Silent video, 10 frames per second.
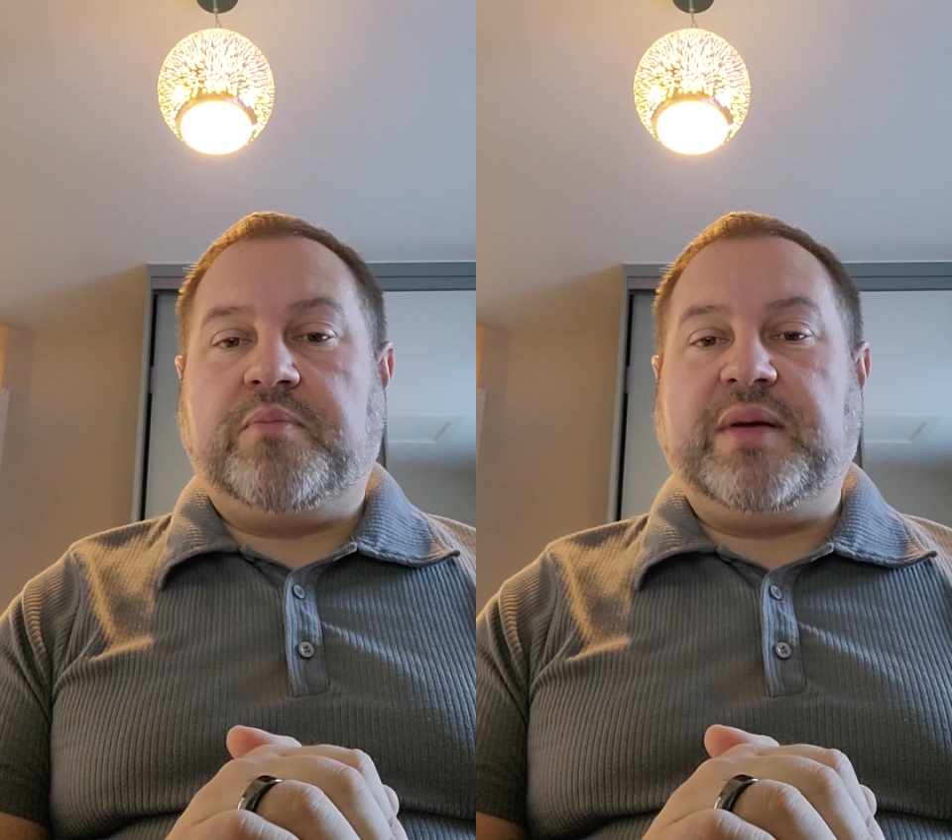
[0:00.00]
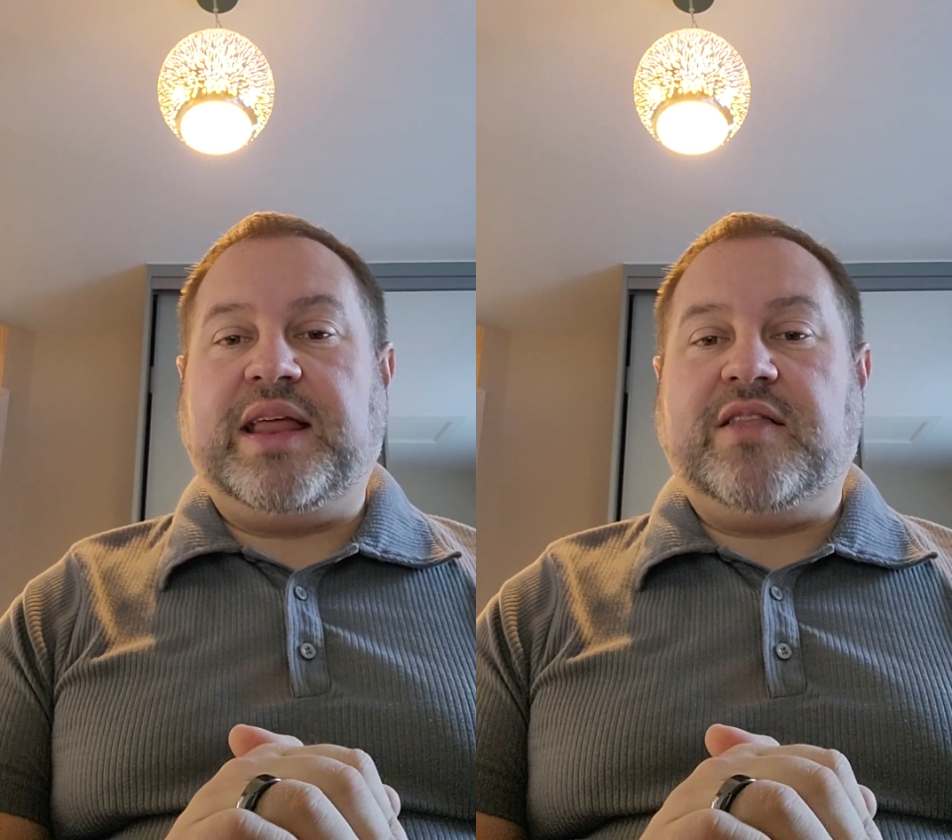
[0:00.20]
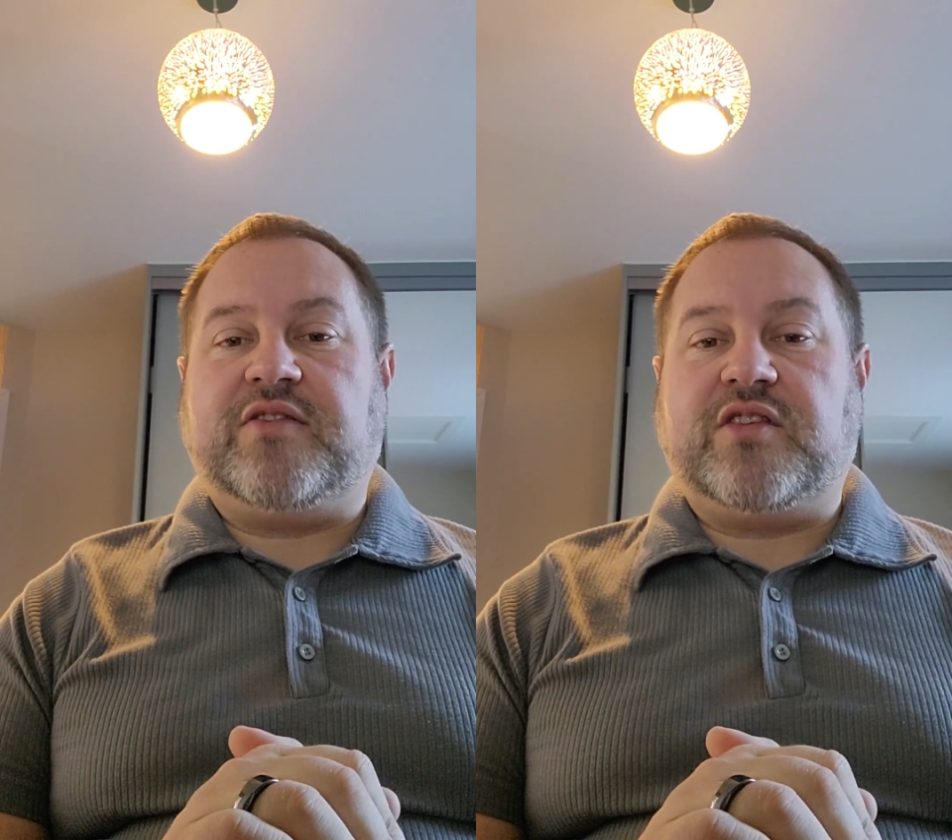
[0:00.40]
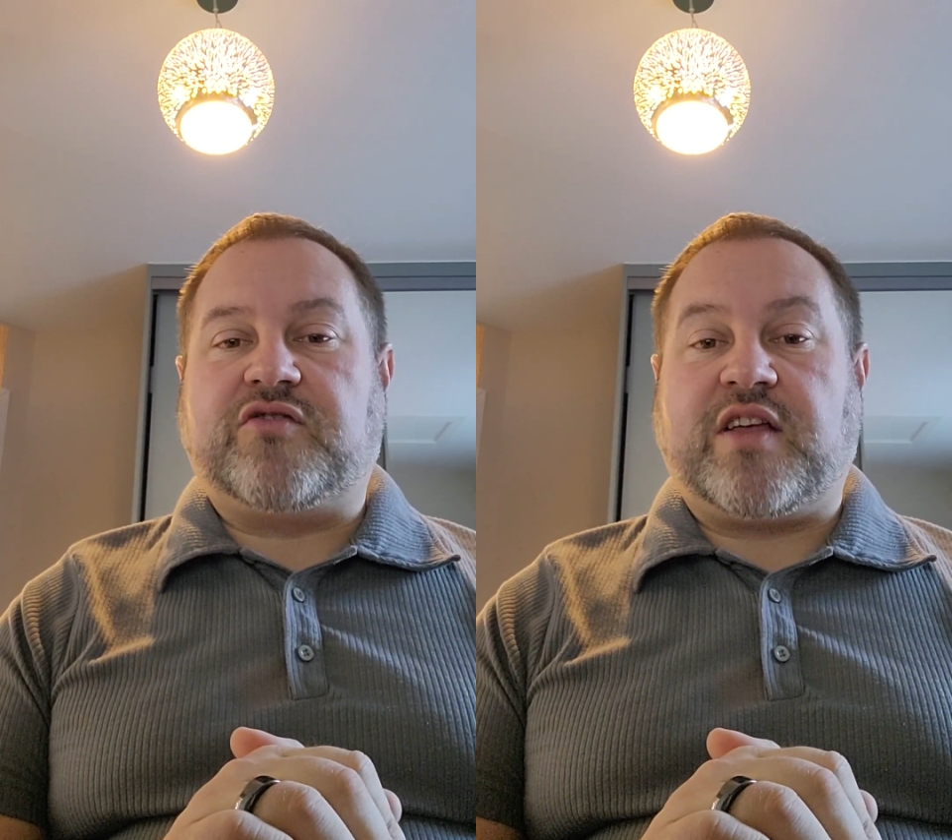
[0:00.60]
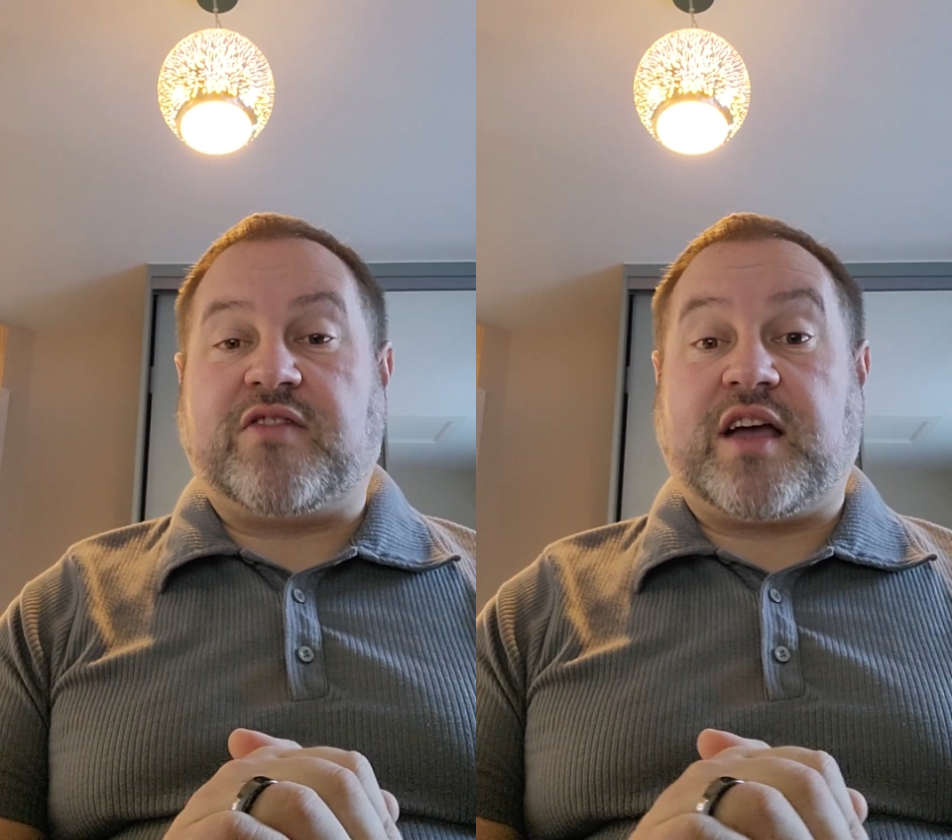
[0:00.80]
billions in
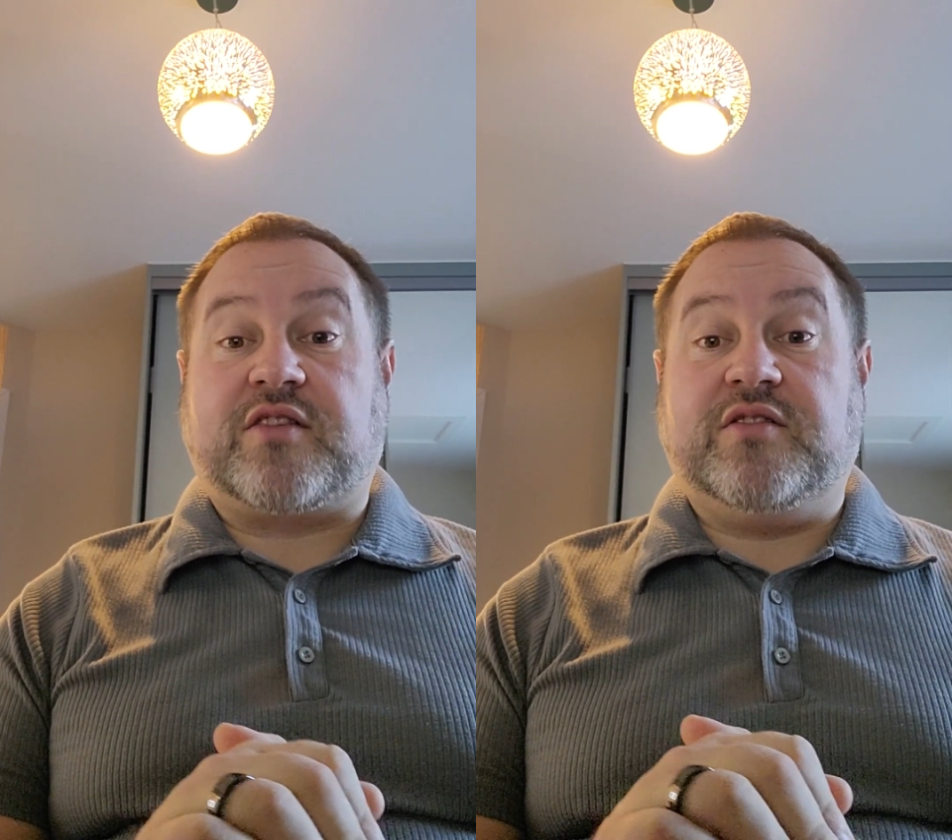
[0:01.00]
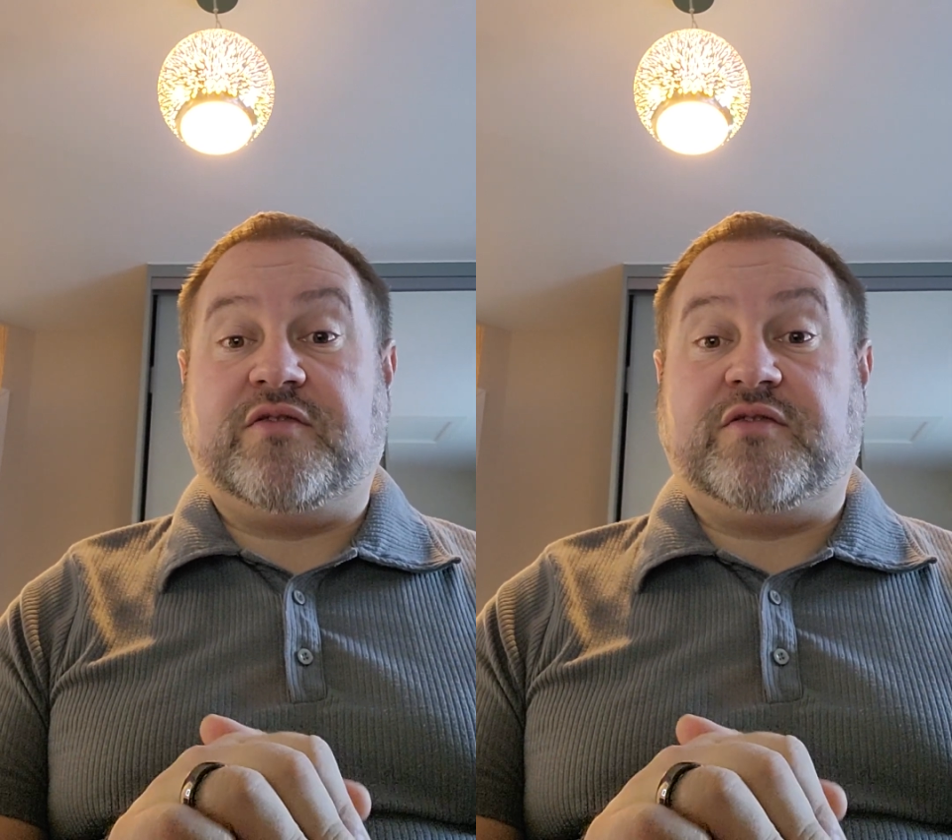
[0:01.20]
transaction